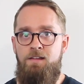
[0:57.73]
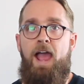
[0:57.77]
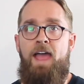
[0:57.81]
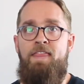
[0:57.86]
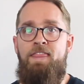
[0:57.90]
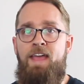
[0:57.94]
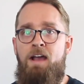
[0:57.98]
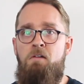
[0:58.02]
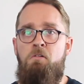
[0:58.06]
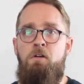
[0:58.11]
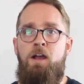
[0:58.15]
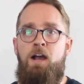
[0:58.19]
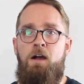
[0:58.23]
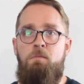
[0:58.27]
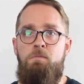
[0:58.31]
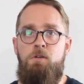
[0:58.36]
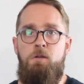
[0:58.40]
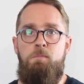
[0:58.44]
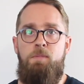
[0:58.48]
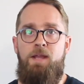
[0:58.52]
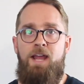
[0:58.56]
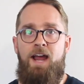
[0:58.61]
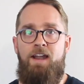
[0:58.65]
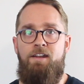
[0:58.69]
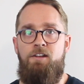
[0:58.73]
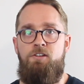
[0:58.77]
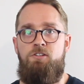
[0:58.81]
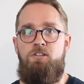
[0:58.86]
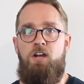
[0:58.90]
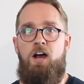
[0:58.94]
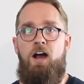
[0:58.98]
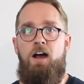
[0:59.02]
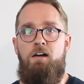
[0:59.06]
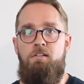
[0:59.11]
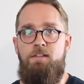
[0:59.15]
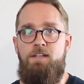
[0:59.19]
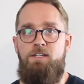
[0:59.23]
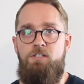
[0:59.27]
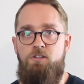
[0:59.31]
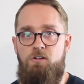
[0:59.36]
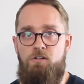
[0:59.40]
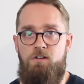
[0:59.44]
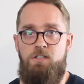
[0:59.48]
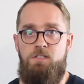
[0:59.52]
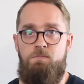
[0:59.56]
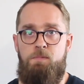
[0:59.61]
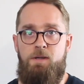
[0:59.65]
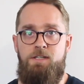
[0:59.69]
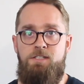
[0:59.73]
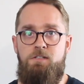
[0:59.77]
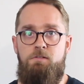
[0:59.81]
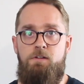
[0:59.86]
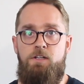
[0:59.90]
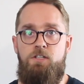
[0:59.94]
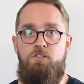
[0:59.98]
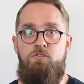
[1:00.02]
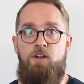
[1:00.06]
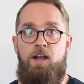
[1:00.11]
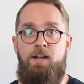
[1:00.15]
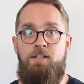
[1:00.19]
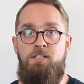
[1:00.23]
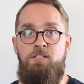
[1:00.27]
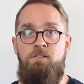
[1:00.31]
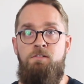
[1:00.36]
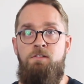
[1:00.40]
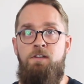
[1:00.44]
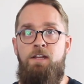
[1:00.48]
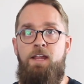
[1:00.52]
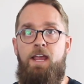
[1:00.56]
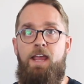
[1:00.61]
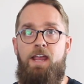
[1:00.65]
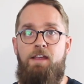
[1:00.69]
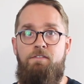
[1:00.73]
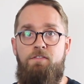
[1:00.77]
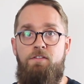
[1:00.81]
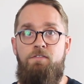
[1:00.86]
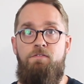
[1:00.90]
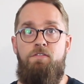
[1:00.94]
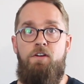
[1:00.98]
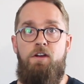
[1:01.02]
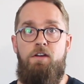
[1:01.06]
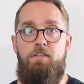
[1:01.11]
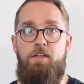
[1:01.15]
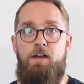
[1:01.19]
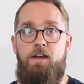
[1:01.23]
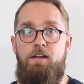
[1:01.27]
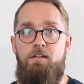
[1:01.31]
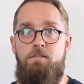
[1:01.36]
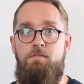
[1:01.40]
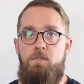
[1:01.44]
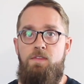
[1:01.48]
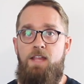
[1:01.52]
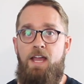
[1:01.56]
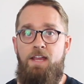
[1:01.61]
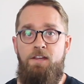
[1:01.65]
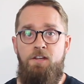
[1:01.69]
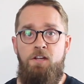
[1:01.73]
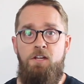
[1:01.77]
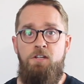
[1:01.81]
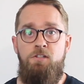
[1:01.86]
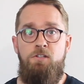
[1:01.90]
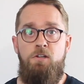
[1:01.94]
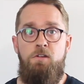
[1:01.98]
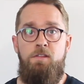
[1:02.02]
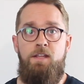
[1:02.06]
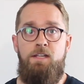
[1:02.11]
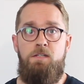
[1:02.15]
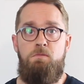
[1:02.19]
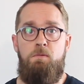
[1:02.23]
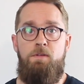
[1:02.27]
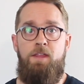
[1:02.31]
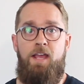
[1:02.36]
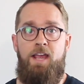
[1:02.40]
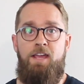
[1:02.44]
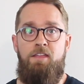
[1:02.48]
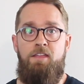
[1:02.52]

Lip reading: and that will help you be able to dial in your espresso extraction even further. Now you can do this with